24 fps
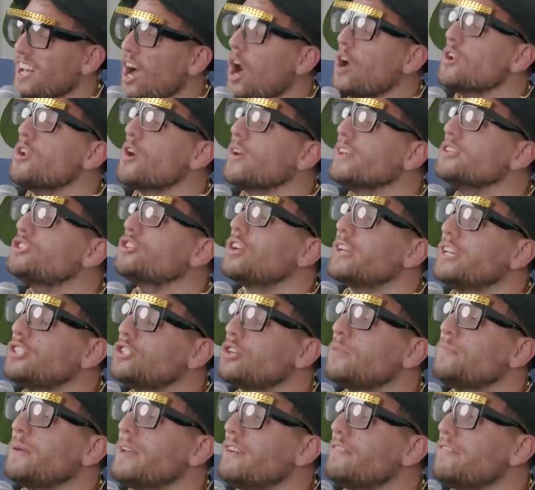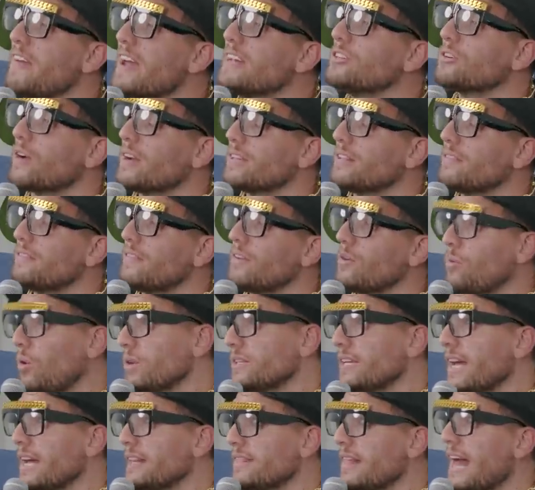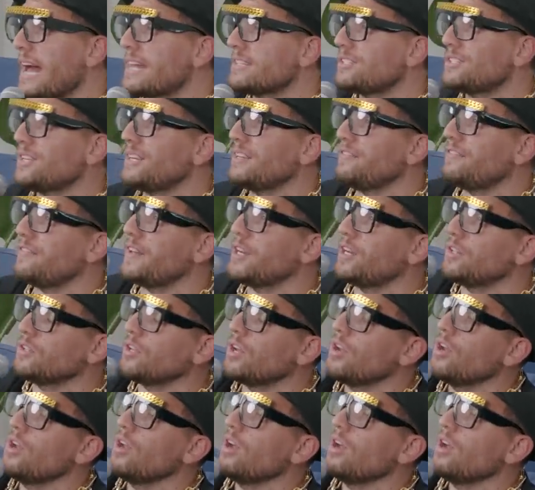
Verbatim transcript: Oh no, he should he should be a vendor at the well yeah that city field.